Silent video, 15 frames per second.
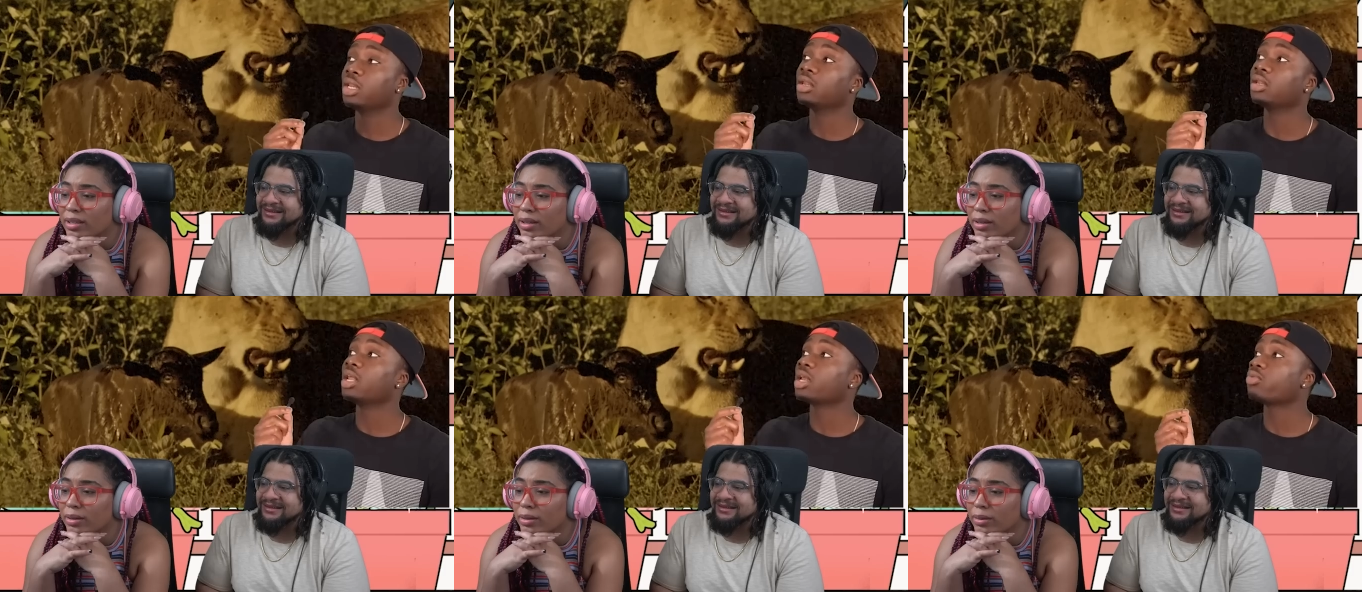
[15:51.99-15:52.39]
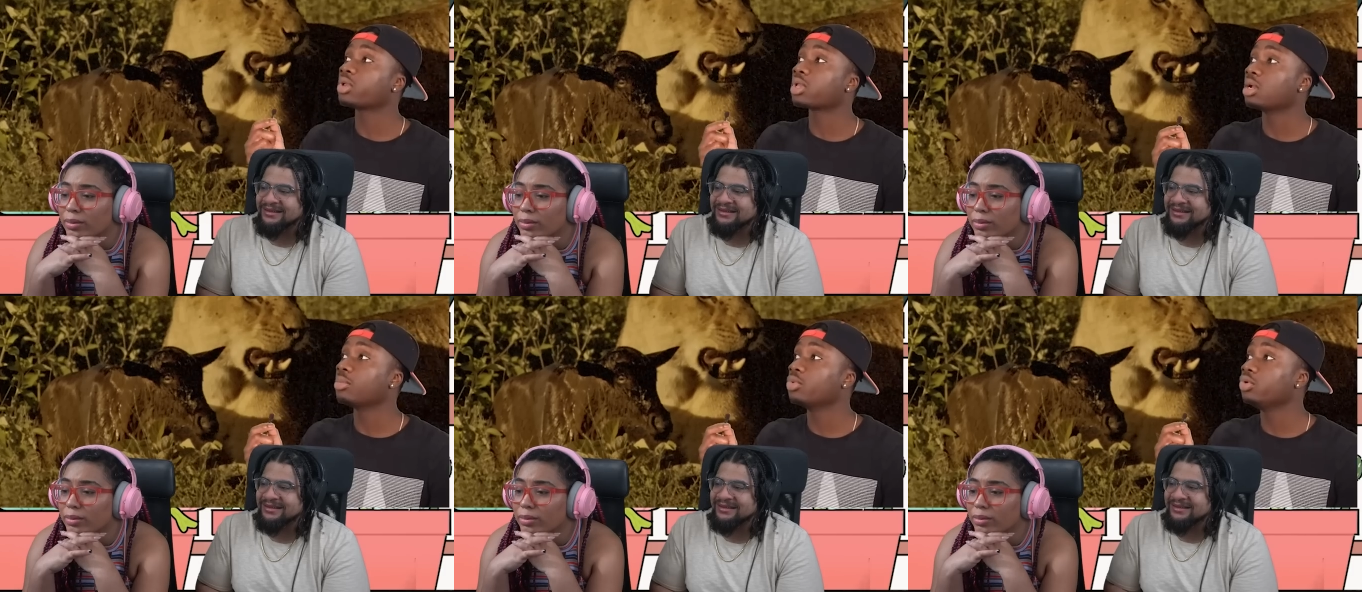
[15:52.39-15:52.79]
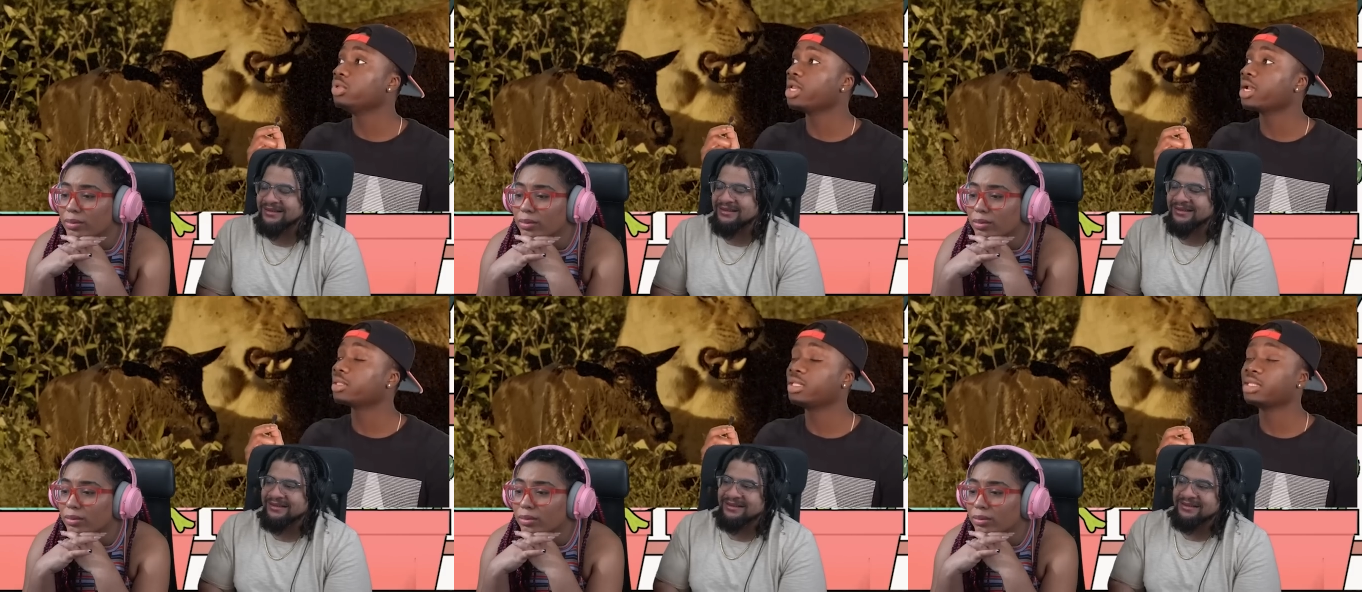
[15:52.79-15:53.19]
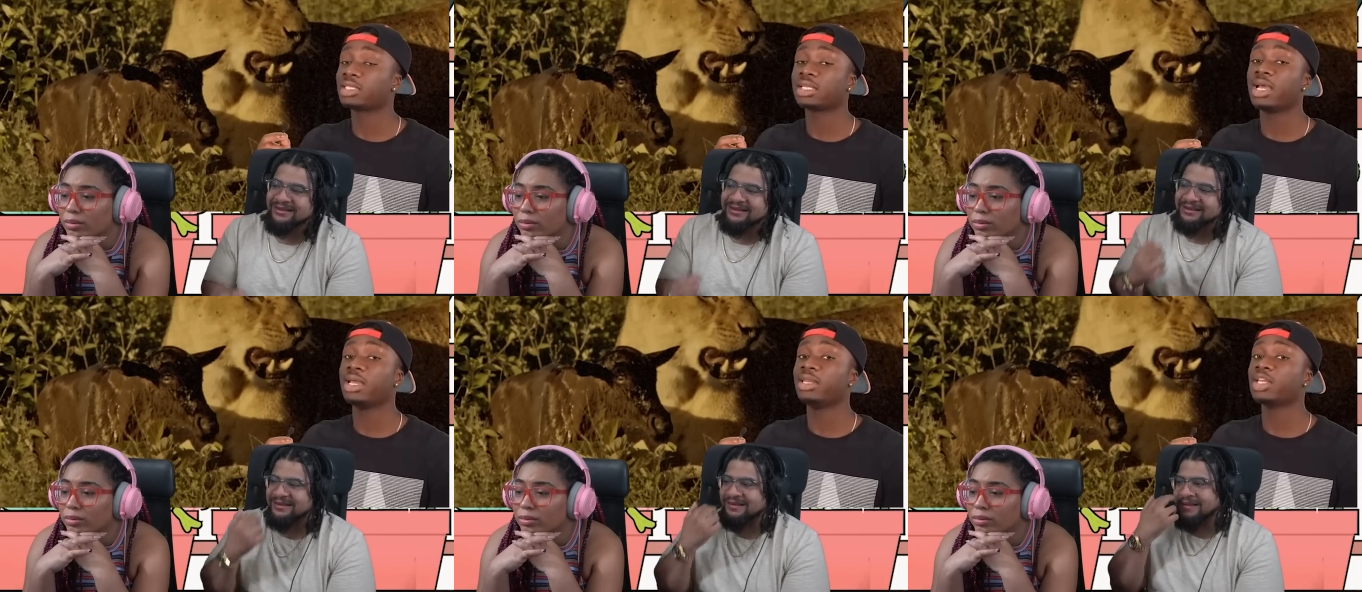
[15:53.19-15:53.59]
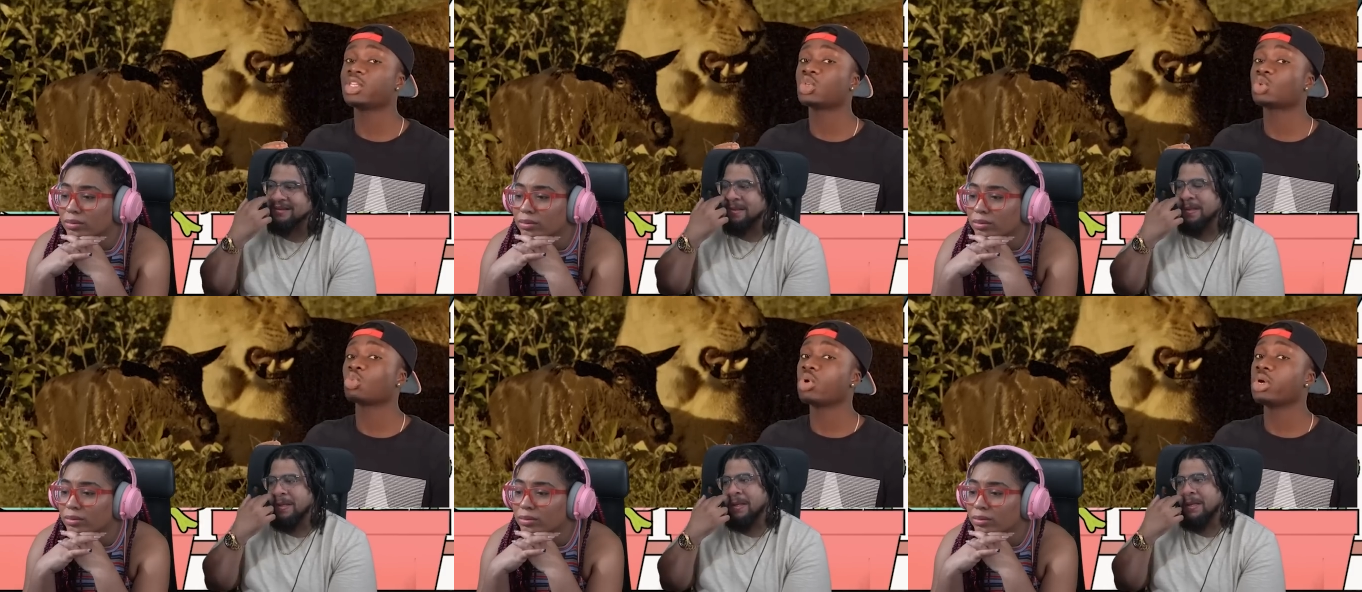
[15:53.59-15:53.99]
Speaker 1: unlike cute. With Kamunyak, this
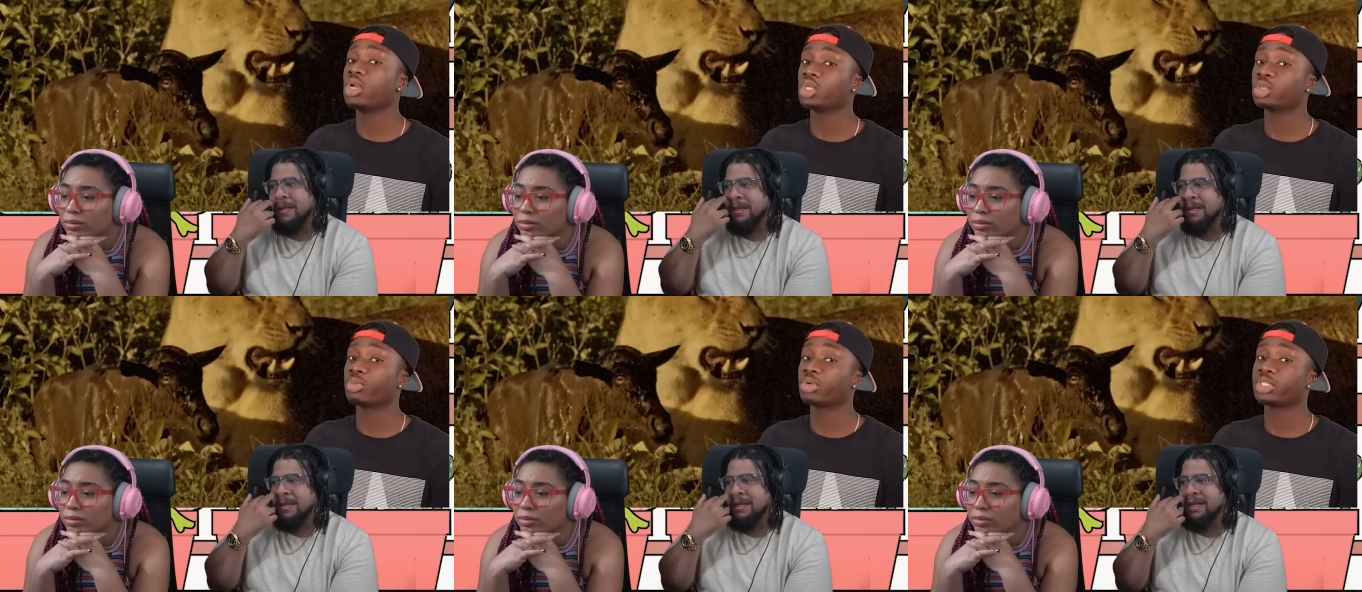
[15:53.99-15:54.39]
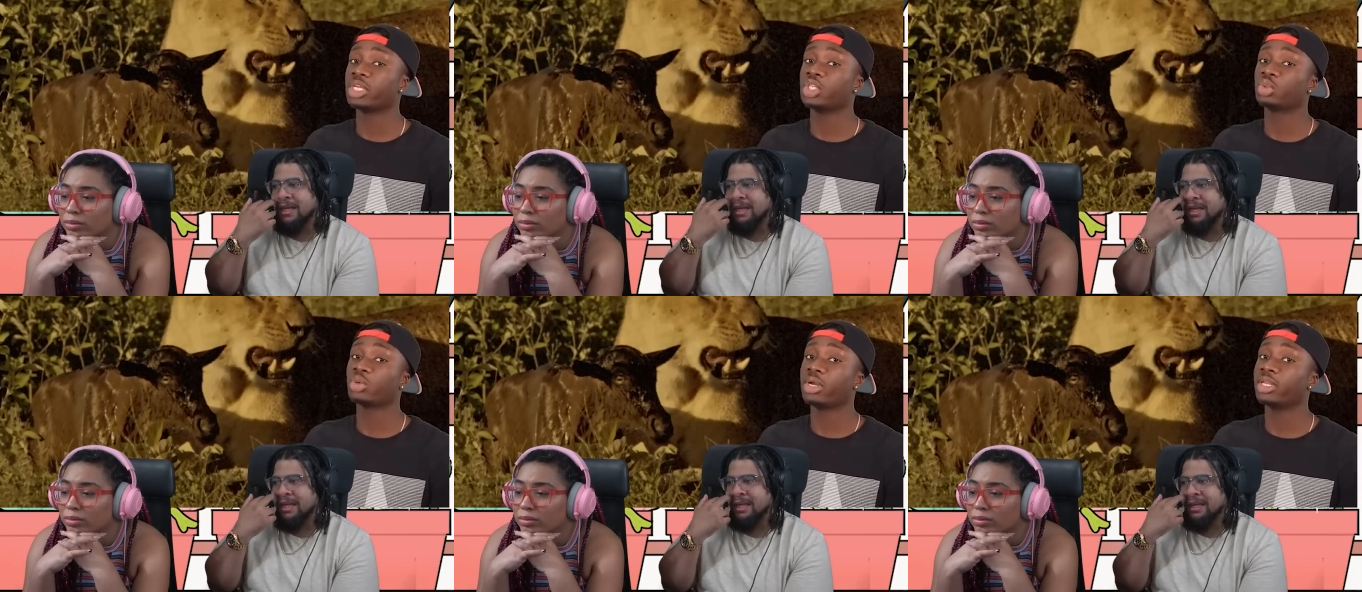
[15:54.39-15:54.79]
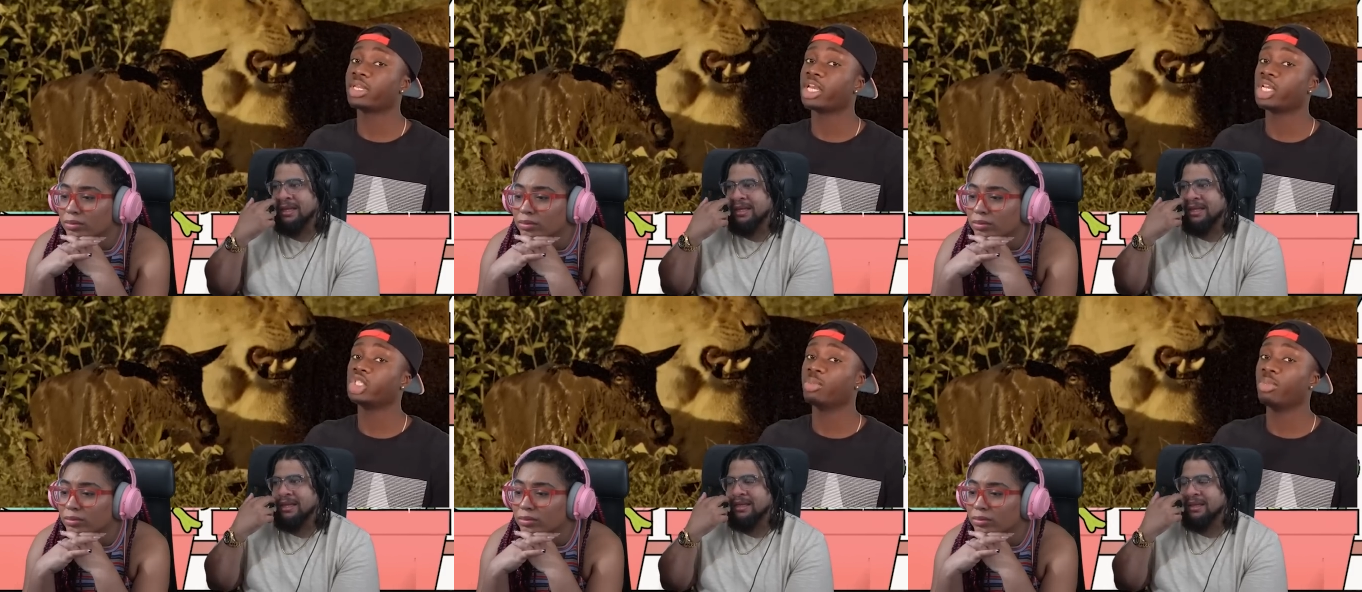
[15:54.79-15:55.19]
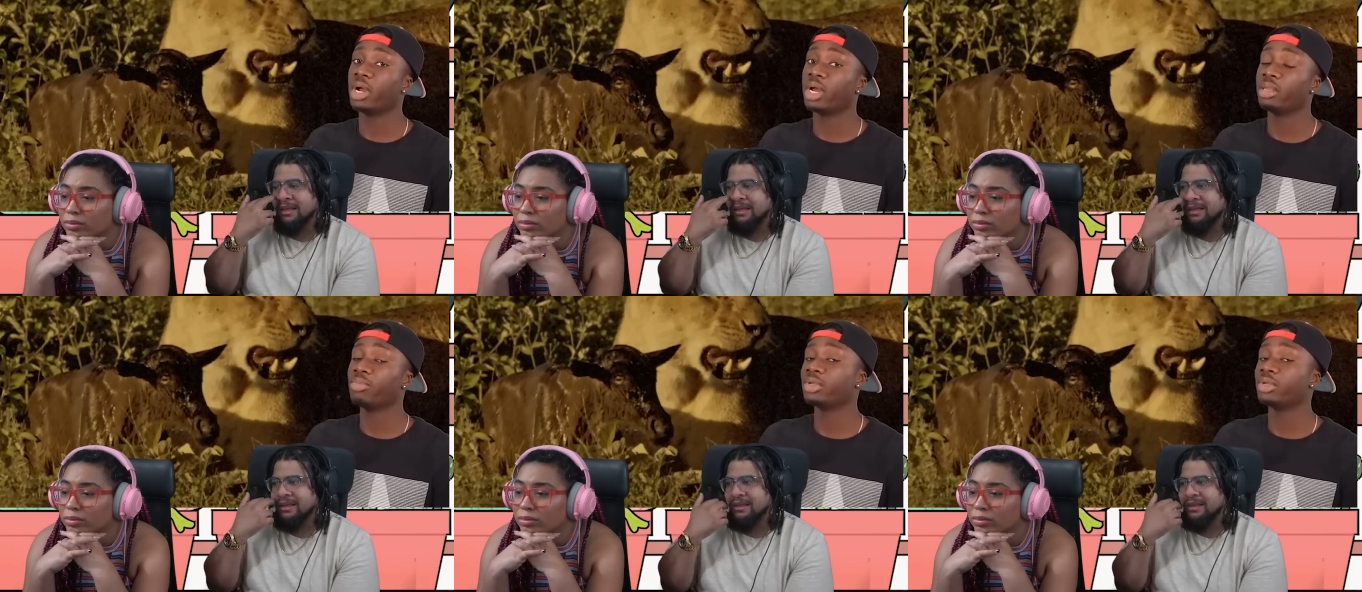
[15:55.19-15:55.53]
lioness was one hundred percent trying to catch a body,